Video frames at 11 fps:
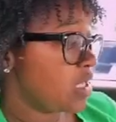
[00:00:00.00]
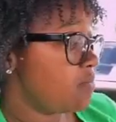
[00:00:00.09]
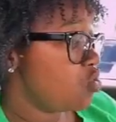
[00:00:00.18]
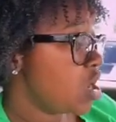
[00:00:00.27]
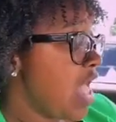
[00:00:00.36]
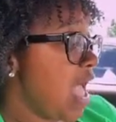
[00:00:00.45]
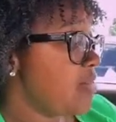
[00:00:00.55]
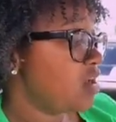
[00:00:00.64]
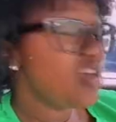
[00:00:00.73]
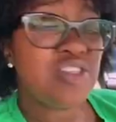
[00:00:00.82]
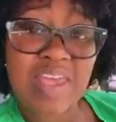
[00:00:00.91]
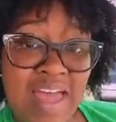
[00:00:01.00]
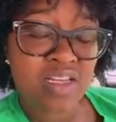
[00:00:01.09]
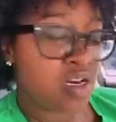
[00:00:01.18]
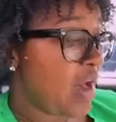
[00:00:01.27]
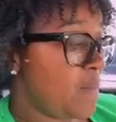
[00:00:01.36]
I think it's around 20
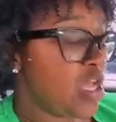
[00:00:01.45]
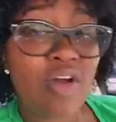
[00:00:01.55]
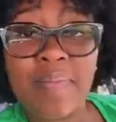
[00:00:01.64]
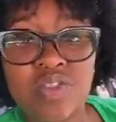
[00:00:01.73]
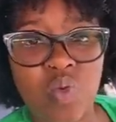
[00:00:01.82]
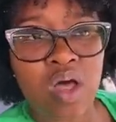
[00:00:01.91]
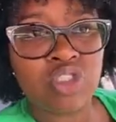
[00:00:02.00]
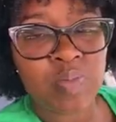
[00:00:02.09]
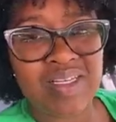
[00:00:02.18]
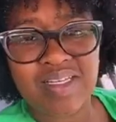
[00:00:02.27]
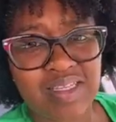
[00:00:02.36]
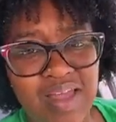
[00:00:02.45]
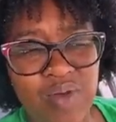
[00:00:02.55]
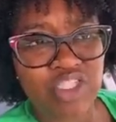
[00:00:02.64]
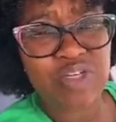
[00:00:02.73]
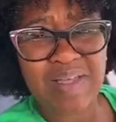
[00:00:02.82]
minutes long. You can check it
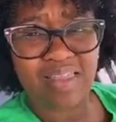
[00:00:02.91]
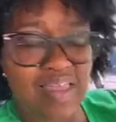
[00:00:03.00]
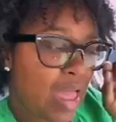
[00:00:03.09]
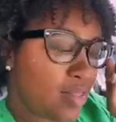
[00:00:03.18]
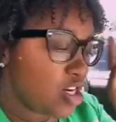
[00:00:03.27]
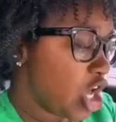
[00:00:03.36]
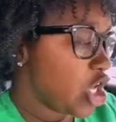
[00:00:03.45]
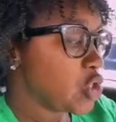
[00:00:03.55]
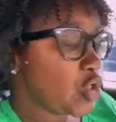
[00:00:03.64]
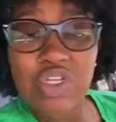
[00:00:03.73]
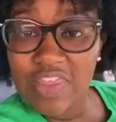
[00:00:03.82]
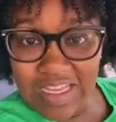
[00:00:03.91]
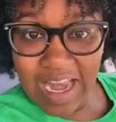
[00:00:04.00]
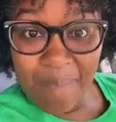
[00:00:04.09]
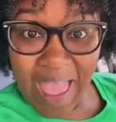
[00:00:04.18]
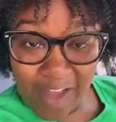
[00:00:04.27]
out on my channel from August
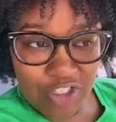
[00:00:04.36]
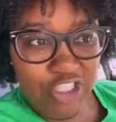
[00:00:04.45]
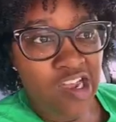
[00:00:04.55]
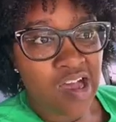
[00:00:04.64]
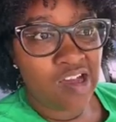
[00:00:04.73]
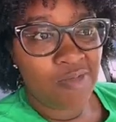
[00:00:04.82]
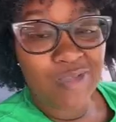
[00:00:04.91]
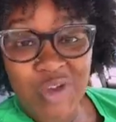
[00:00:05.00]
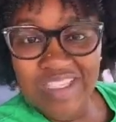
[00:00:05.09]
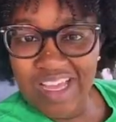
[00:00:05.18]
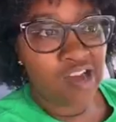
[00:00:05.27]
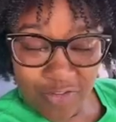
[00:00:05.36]
9th. Of course, it says it right there.